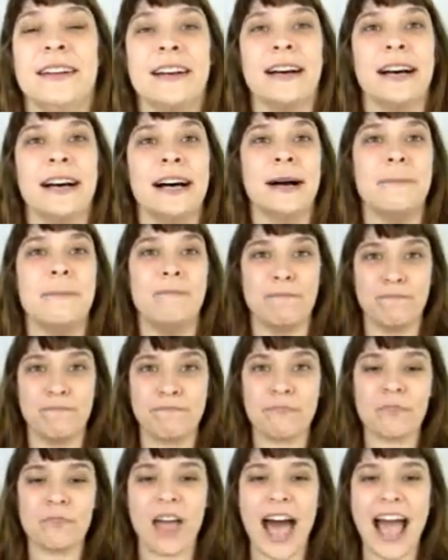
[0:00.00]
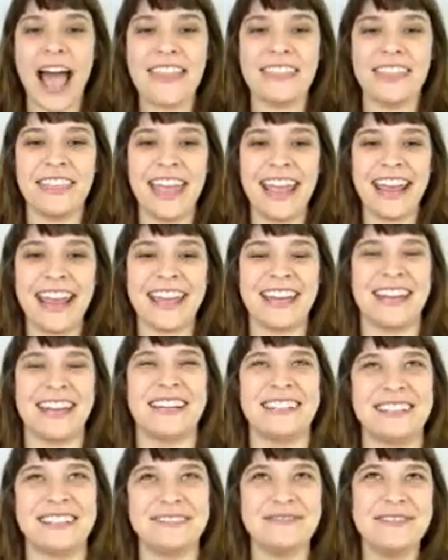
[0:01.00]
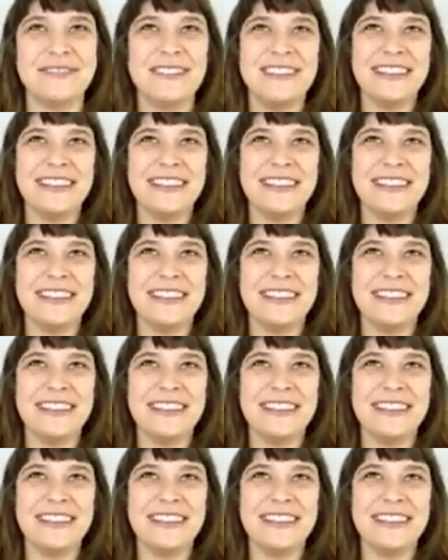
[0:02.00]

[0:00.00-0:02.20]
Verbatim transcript: Um, I think